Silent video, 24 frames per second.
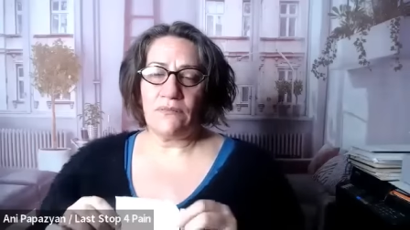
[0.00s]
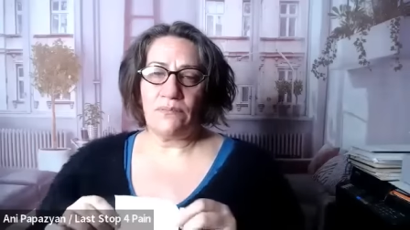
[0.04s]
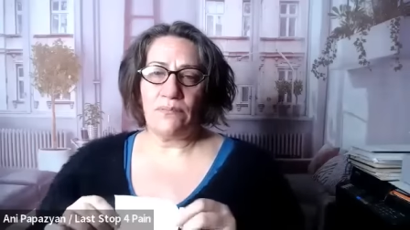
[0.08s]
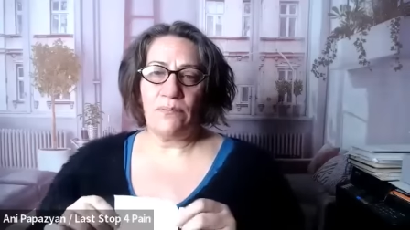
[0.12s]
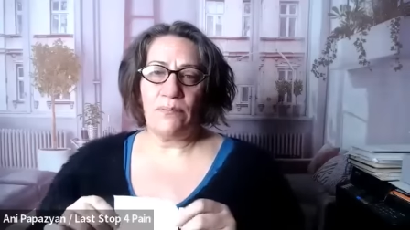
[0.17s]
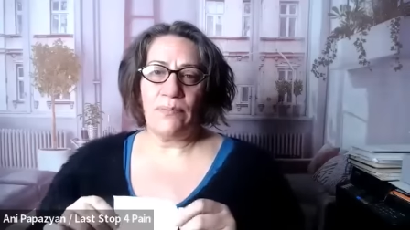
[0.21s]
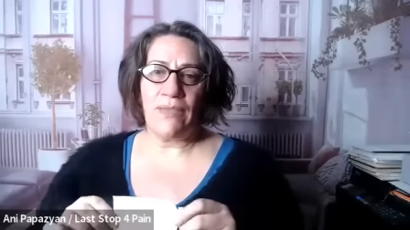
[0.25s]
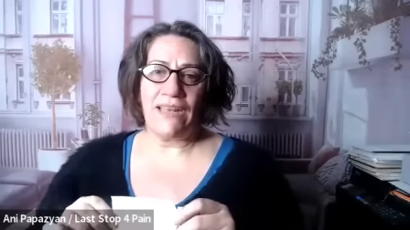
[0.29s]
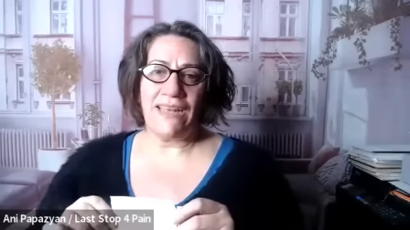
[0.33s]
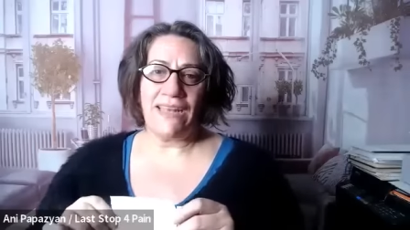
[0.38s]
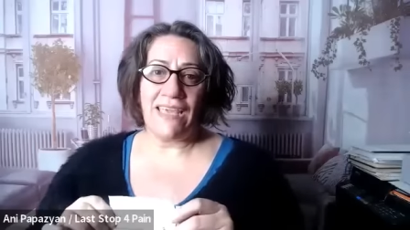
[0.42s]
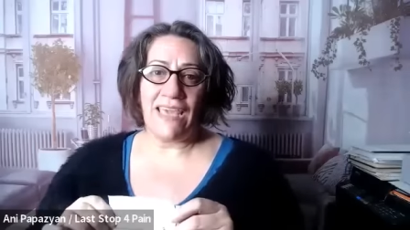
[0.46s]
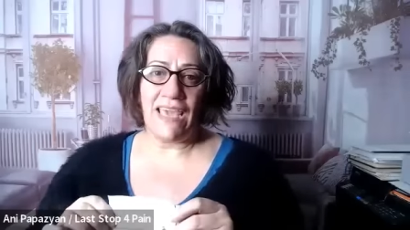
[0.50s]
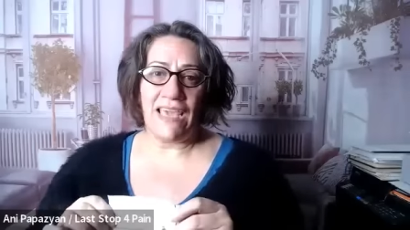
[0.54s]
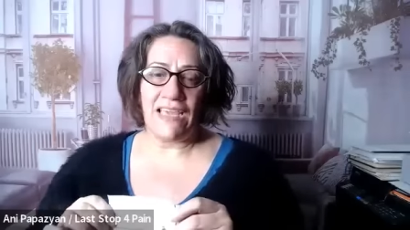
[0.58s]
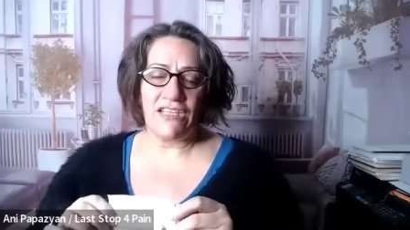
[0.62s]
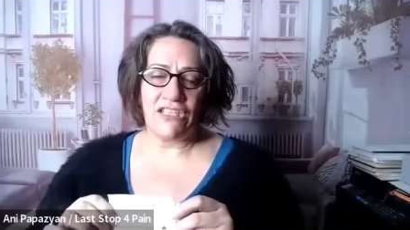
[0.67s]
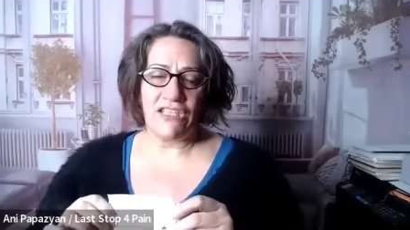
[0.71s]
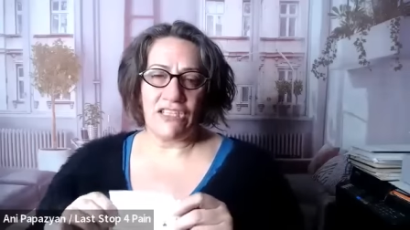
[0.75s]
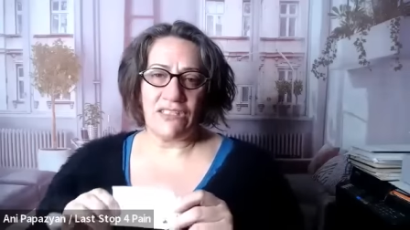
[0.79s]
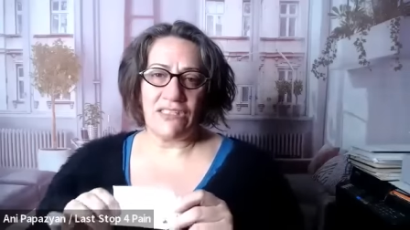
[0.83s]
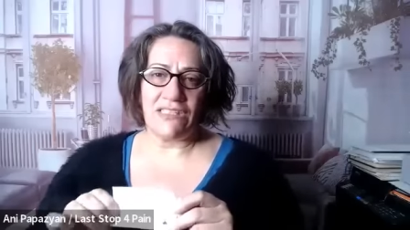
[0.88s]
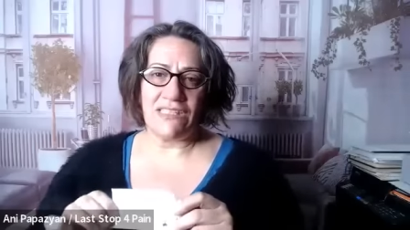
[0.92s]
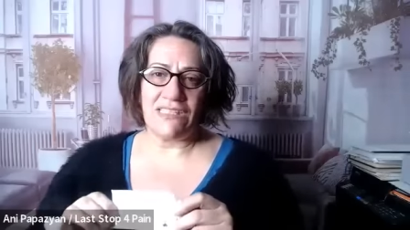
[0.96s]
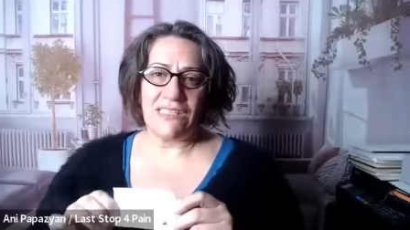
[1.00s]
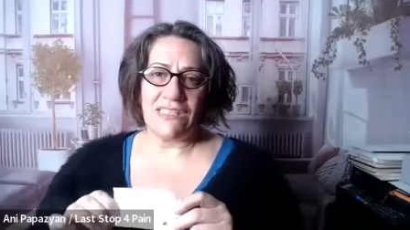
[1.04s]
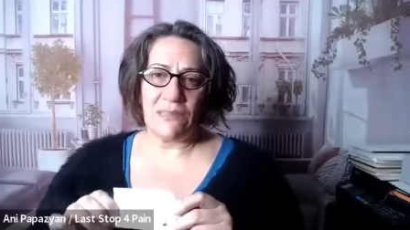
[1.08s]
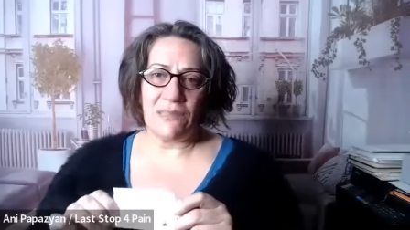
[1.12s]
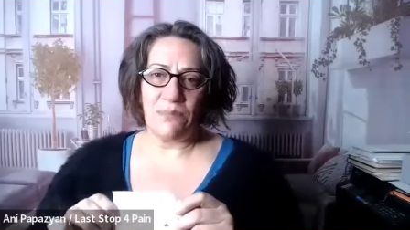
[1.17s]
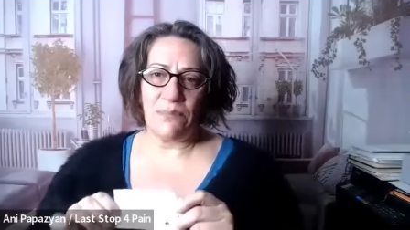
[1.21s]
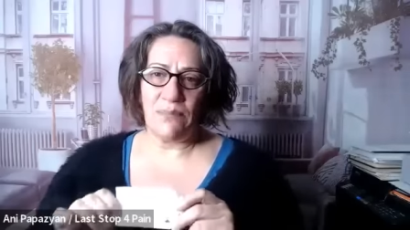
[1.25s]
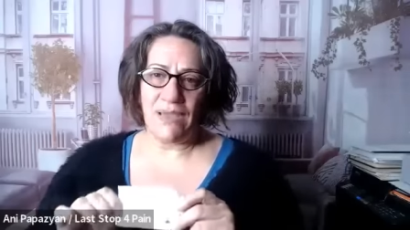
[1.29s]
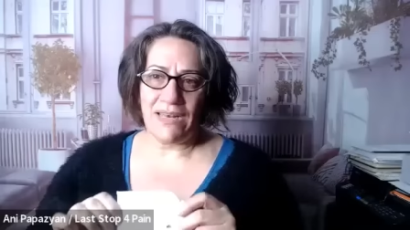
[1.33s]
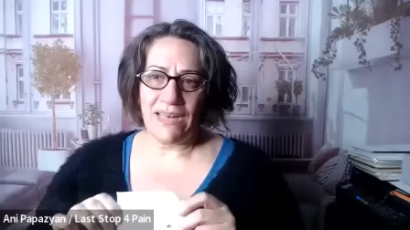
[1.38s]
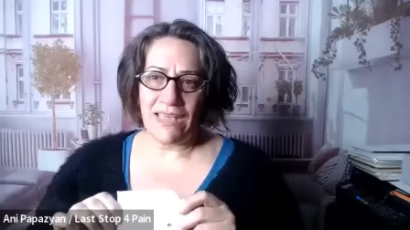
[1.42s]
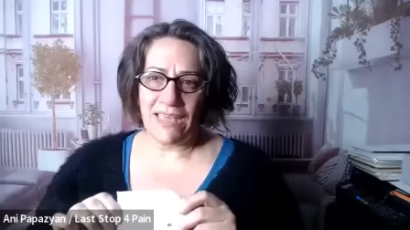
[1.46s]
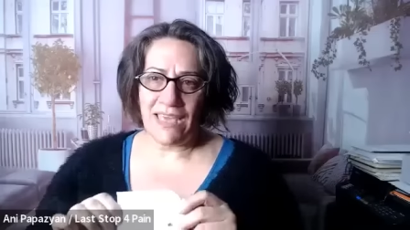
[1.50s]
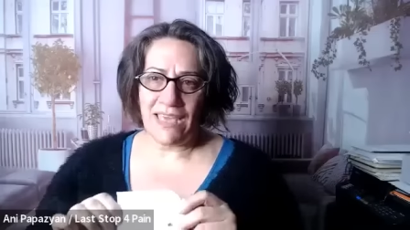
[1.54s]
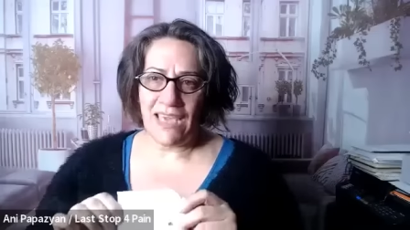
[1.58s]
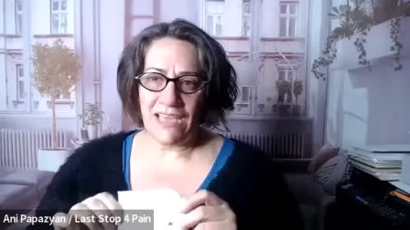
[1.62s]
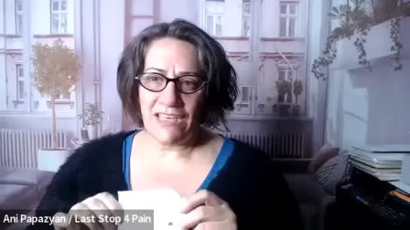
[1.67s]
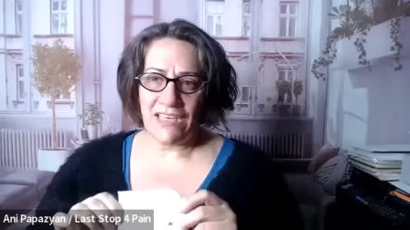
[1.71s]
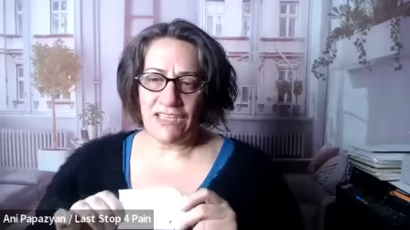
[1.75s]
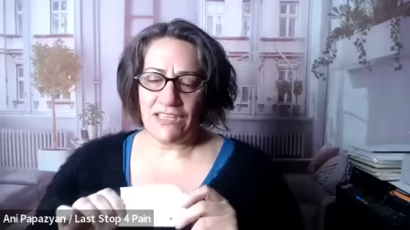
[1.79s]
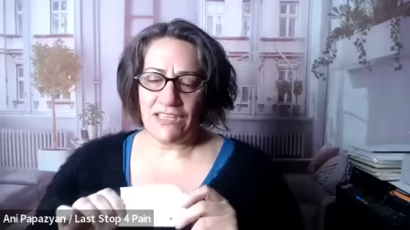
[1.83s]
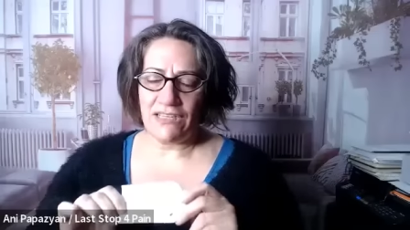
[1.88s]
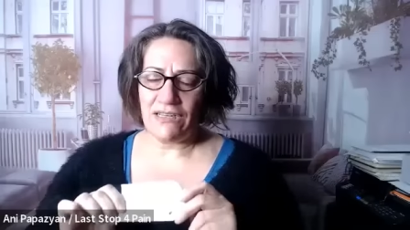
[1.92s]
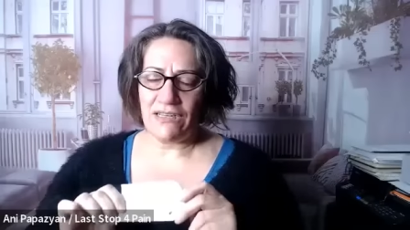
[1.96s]
medication, sleep
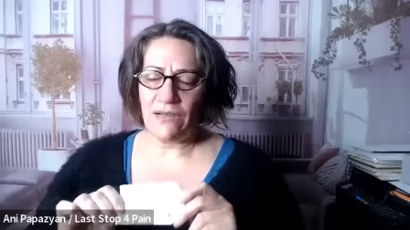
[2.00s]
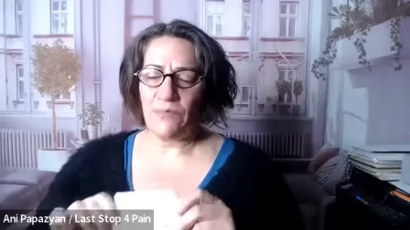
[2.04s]
medication.